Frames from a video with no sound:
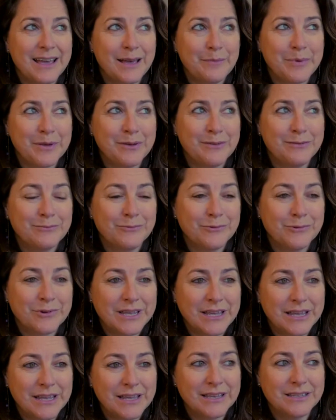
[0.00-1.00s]
habit of
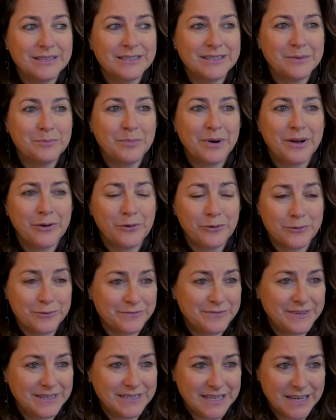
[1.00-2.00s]
walking into the
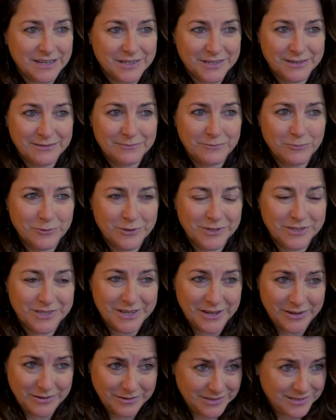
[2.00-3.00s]
biography section of
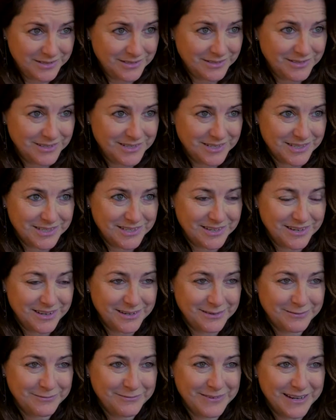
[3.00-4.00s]
Waterstones and just
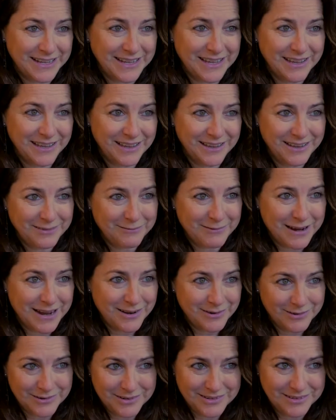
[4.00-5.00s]
kind of flicking
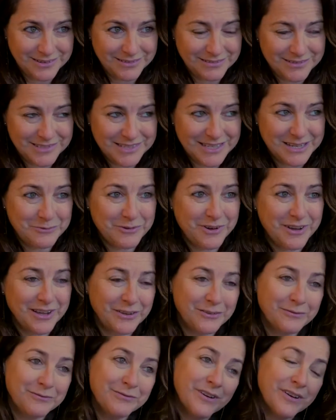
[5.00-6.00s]
around and seeing what I
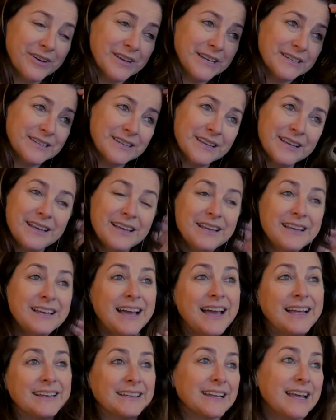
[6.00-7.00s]
could find.
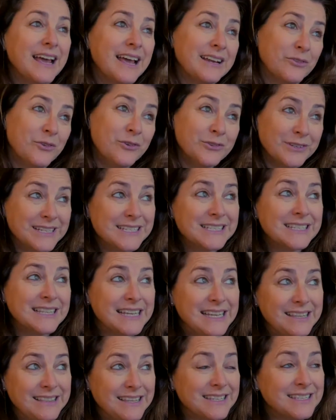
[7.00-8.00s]
And
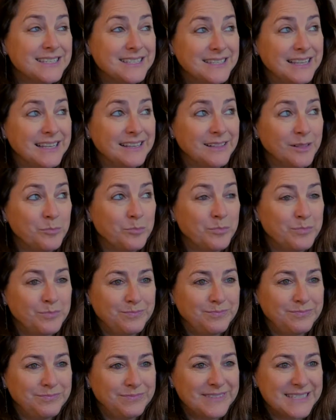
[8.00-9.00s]
honestly, this little
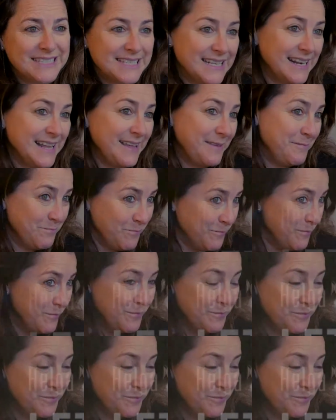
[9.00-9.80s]
slim